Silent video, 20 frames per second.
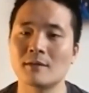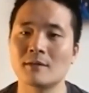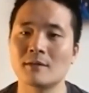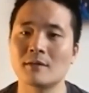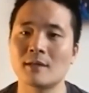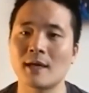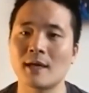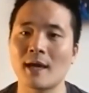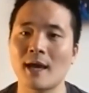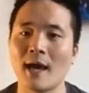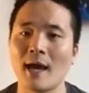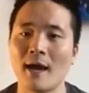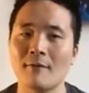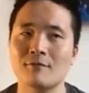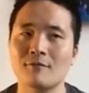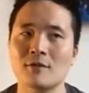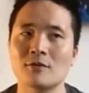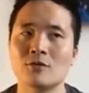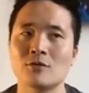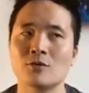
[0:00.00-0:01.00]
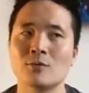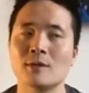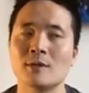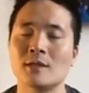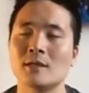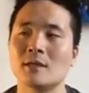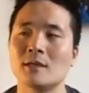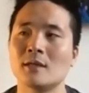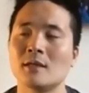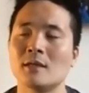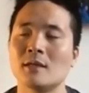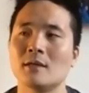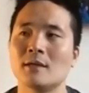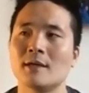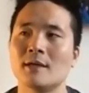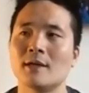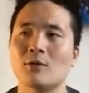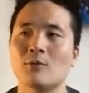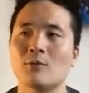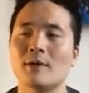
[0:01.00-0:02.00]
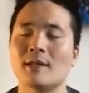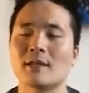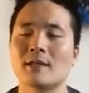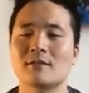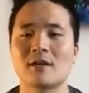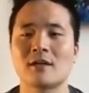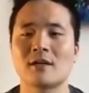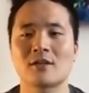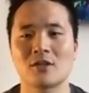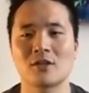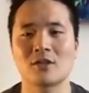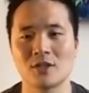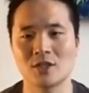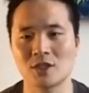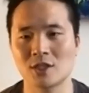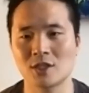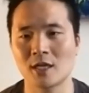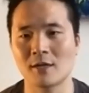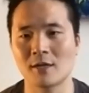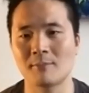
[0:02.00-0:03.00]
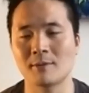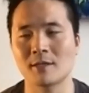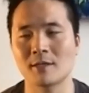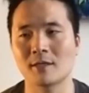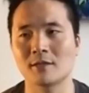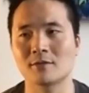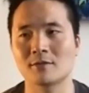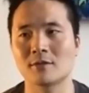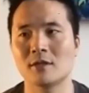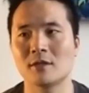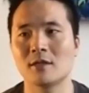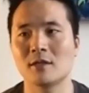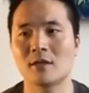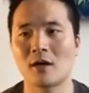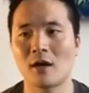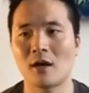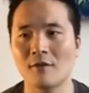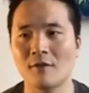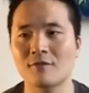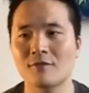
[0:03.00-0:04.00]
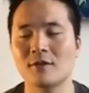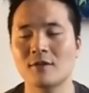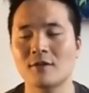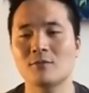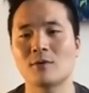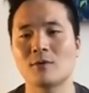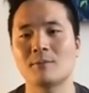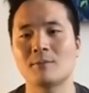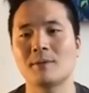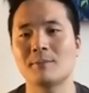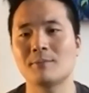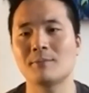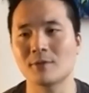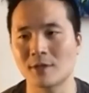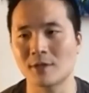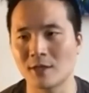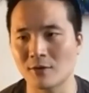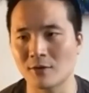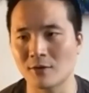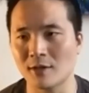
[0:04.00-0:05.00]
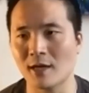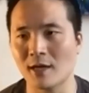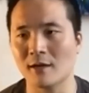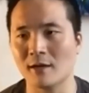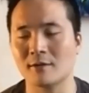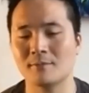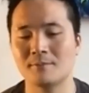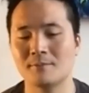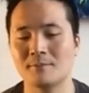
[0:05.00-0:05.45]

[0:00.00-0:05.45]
they have to do it in a way that's not cliche, because often when people hear that,